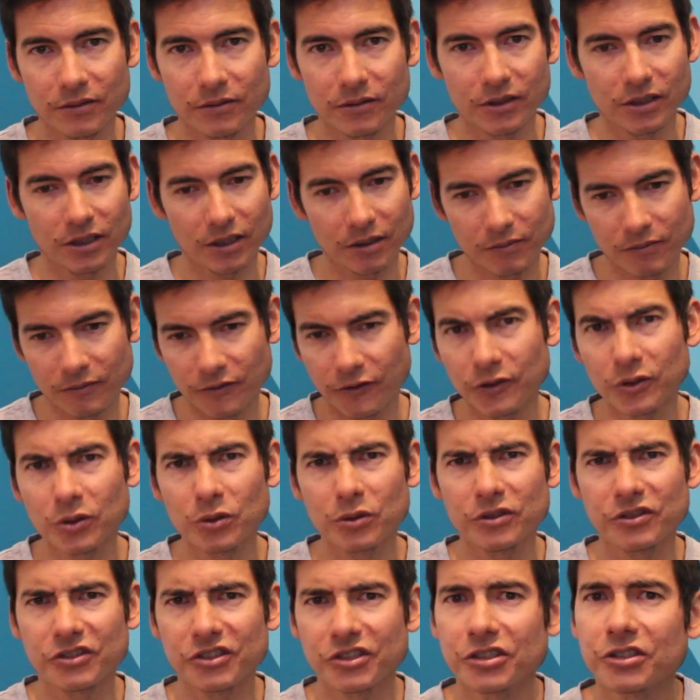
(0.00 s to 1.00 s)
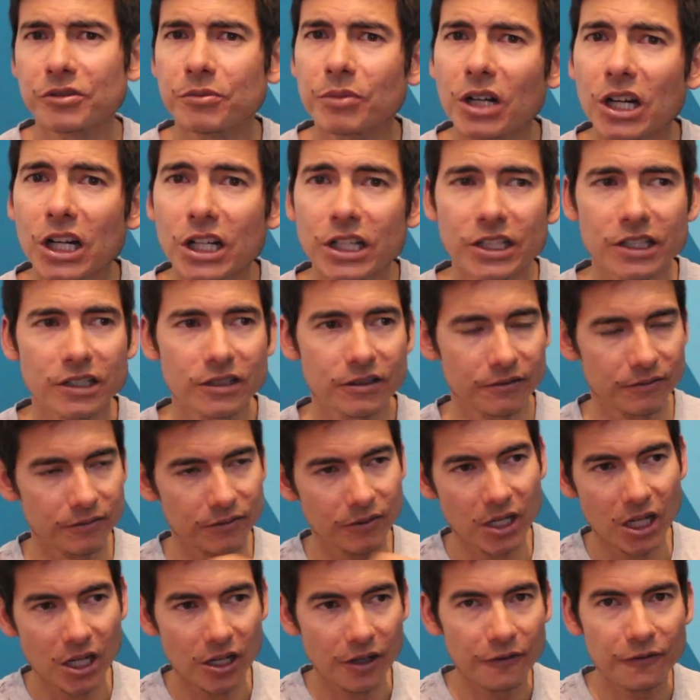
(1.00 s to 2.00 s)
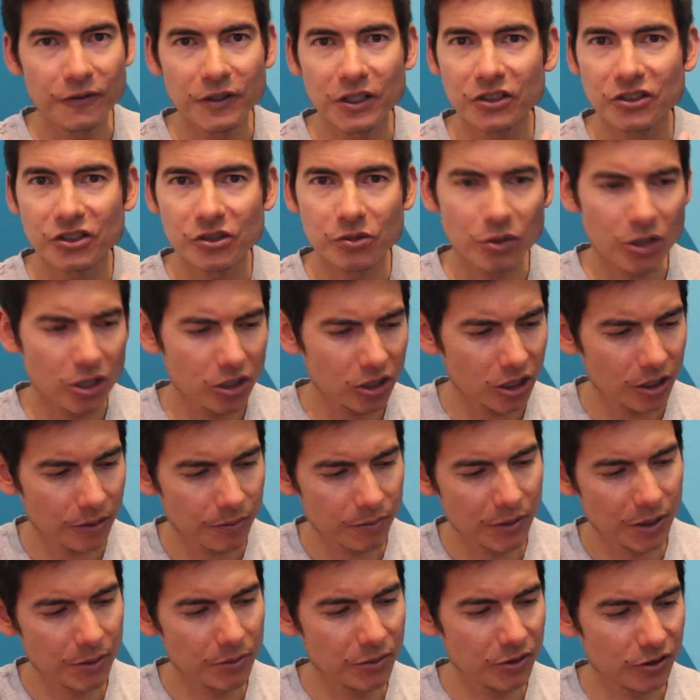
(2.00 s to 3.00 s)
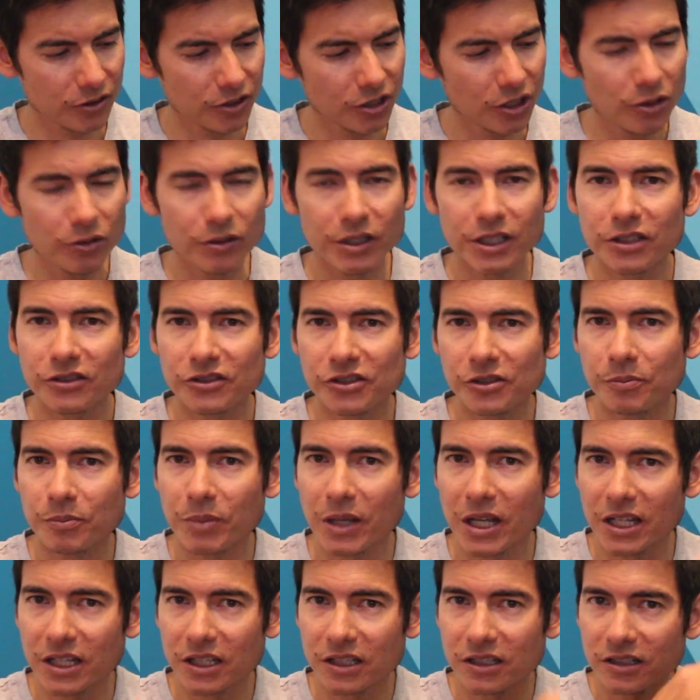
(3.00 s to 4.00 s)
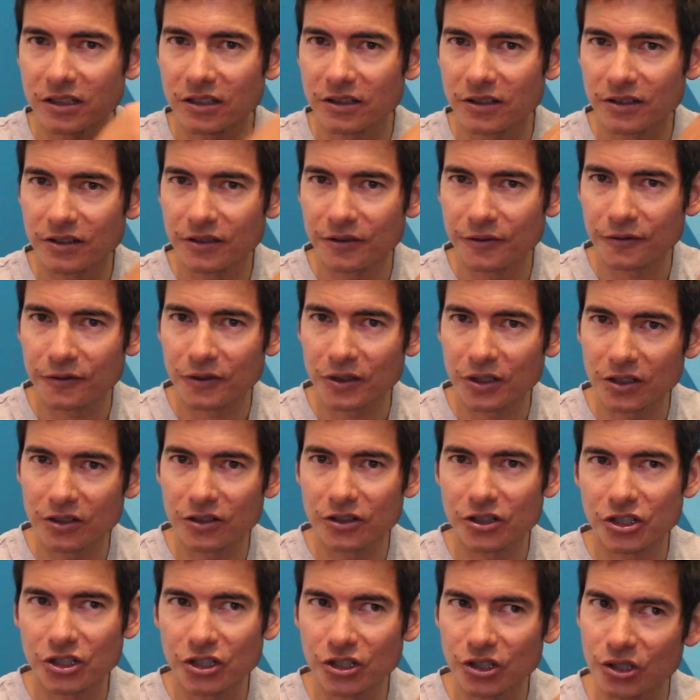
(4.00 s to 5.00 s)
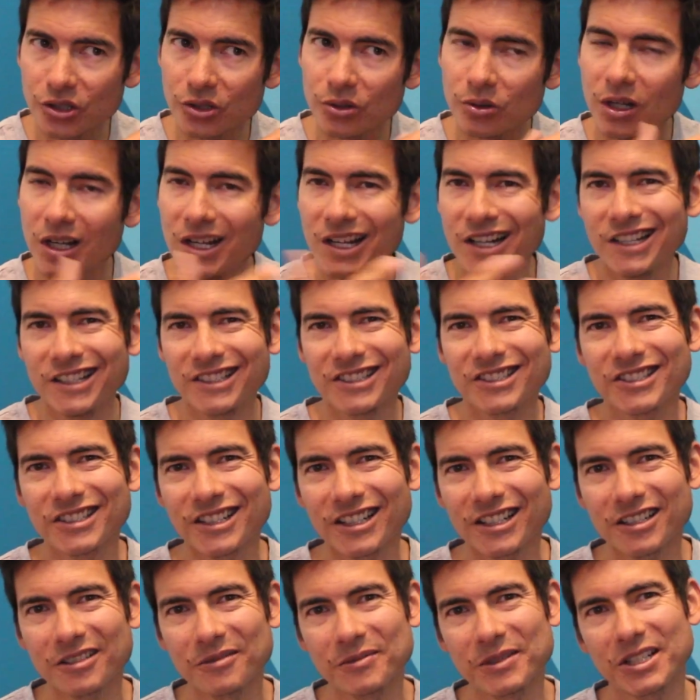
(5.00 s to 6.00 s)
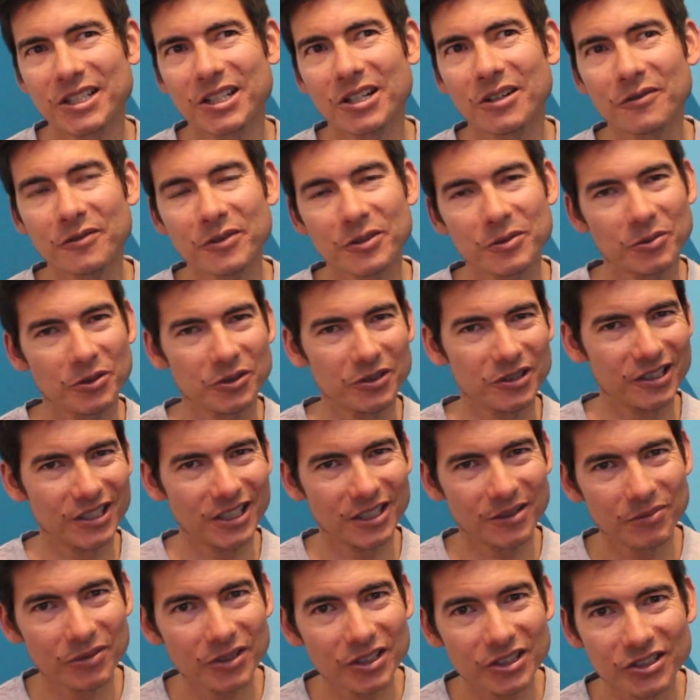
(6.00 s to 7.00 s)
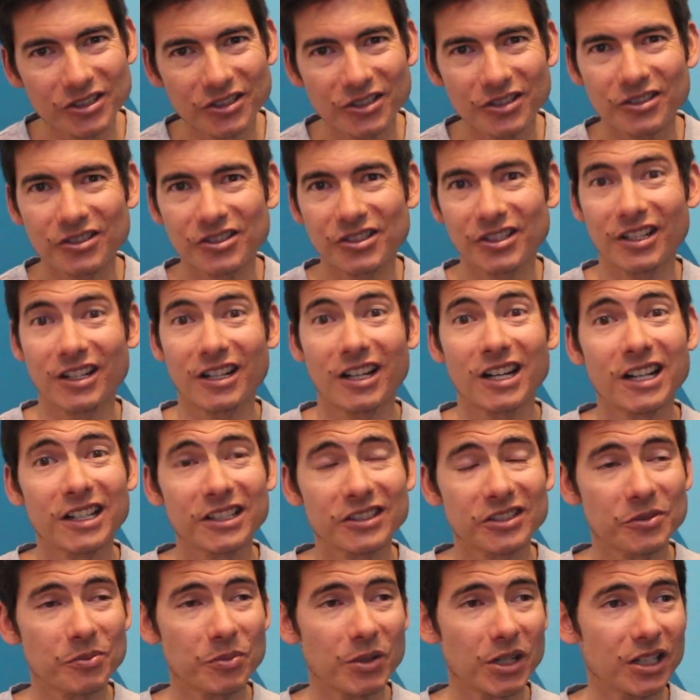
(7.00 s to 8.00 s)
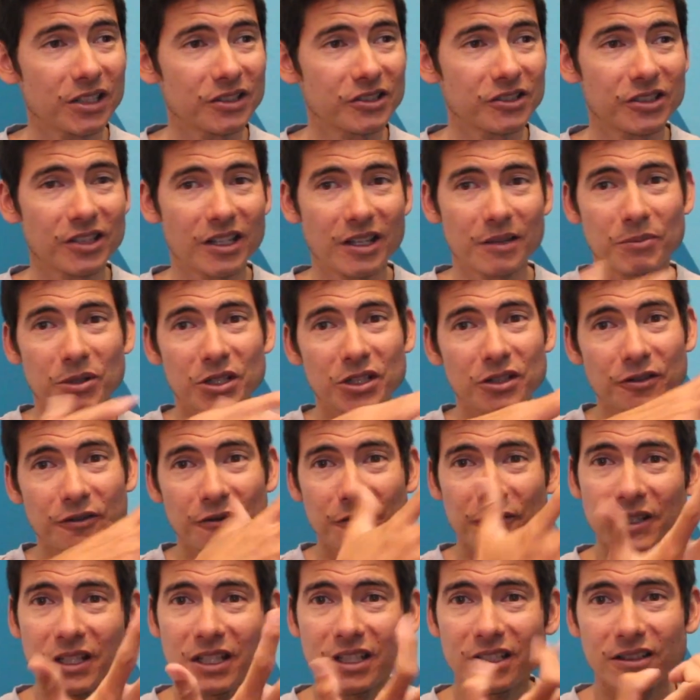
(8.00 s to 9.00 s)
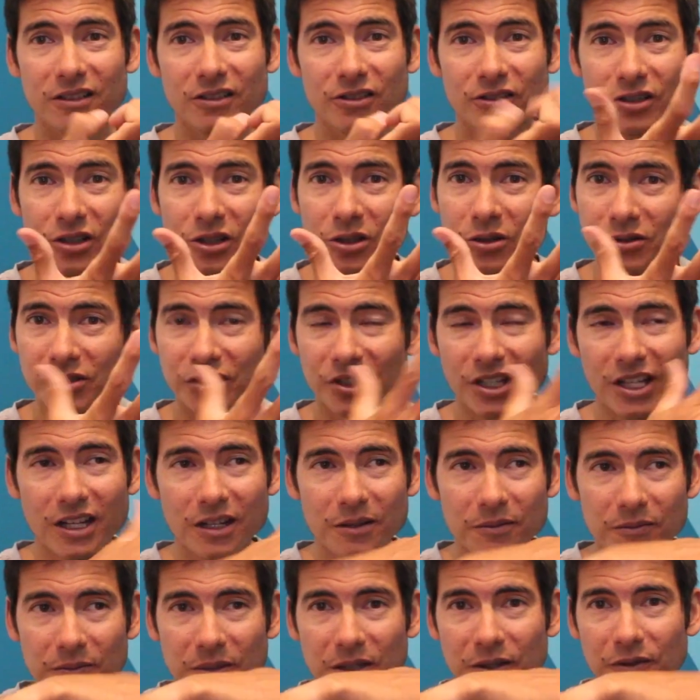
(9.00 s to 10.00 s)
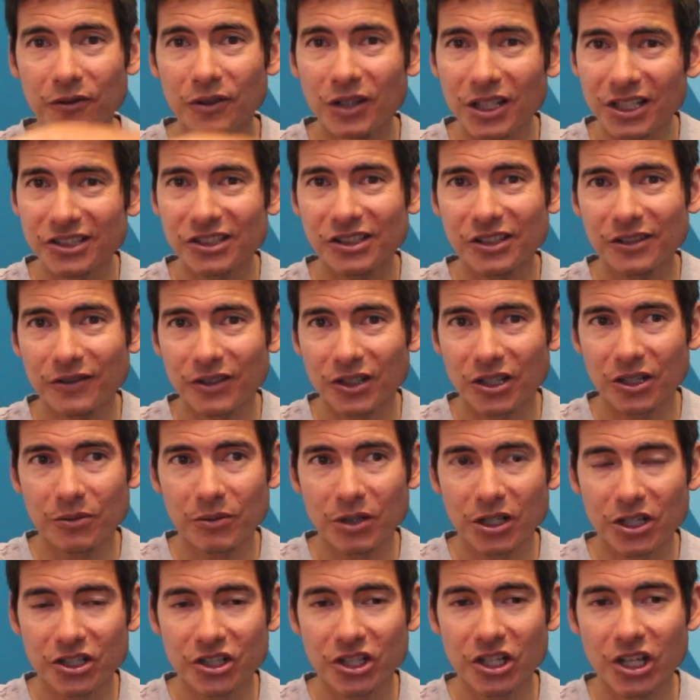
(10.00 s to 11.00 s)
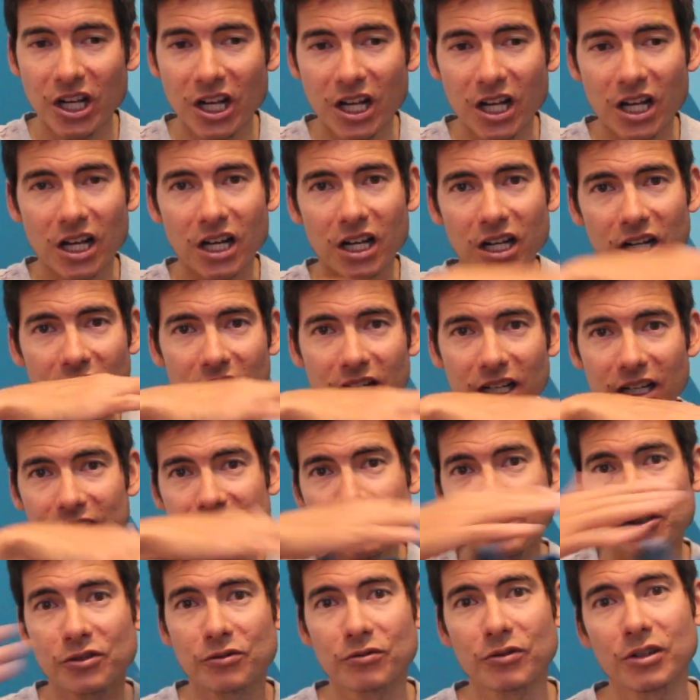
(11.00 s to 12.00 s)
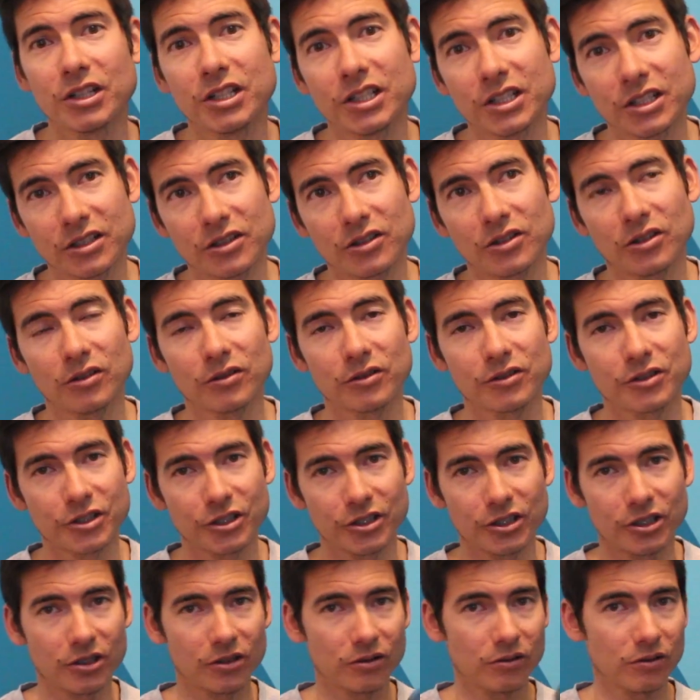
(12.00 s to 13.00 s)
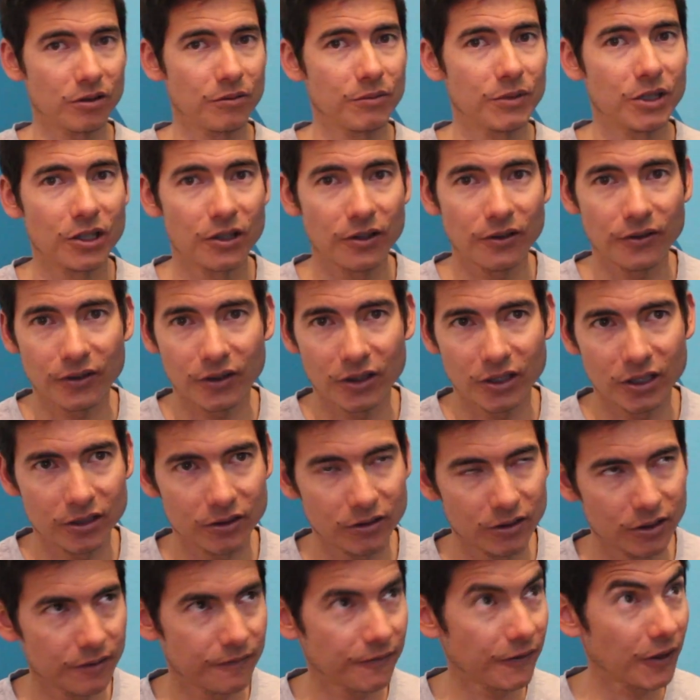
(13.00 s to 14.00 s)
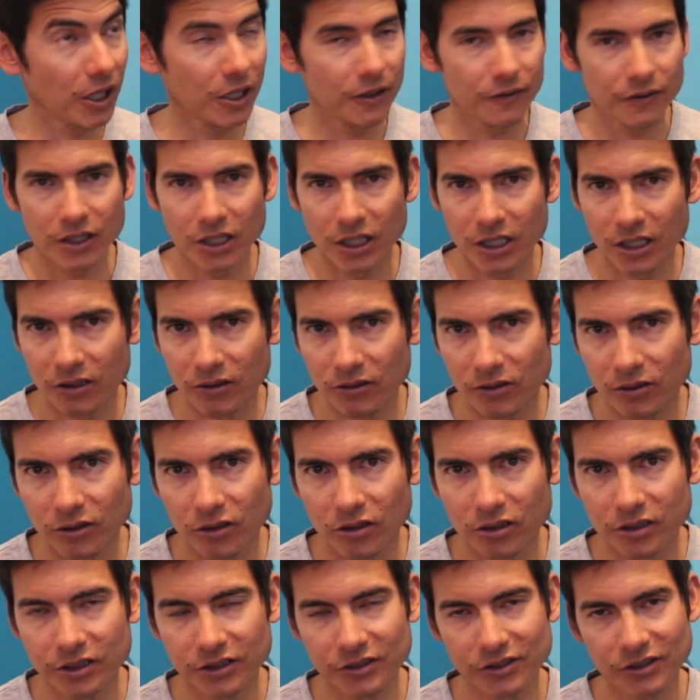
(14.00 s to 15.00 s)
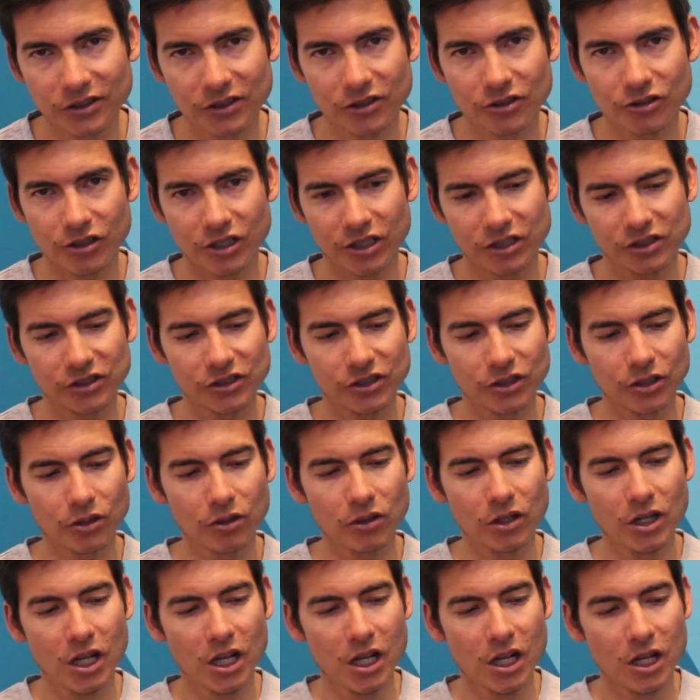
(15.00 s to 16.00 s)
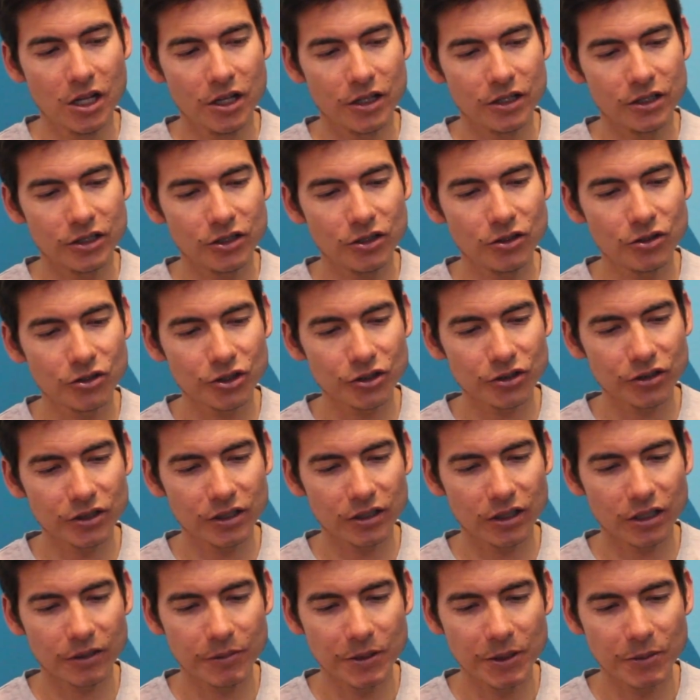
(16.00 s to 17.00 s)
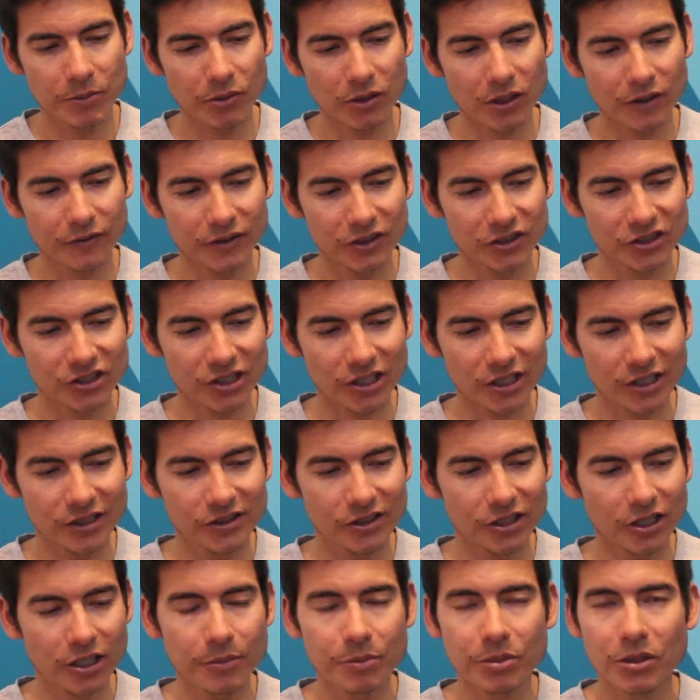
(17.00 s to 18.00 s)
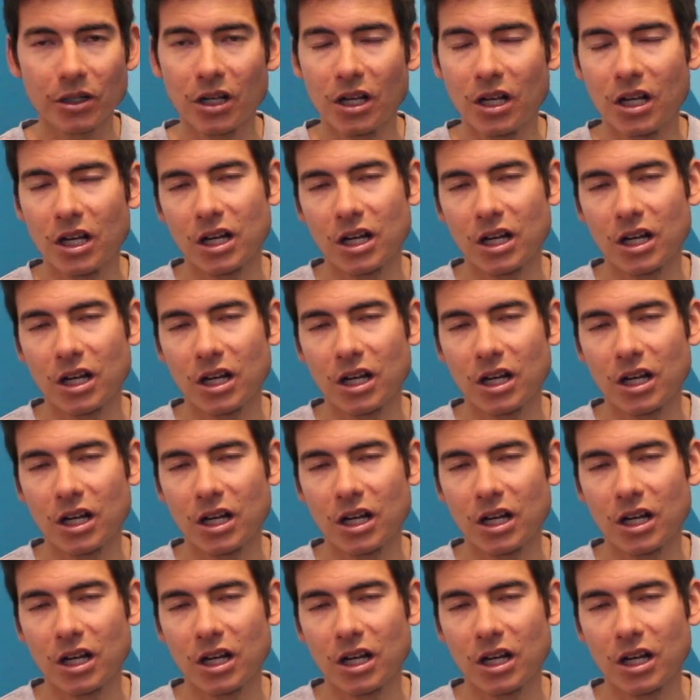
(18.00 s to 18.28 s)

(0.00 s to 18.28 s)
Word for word: You've got fluids in your body, your feet swell up, maybe your toenails are banging into the front of the shoe. It's not going to be comfortable. You get blisters, you get hot spots, but your feet, your toes can't be flexing very much uh, as you're running an ultra or a marathon or a 5K or a long distance race. So usually a lot of people have to size up.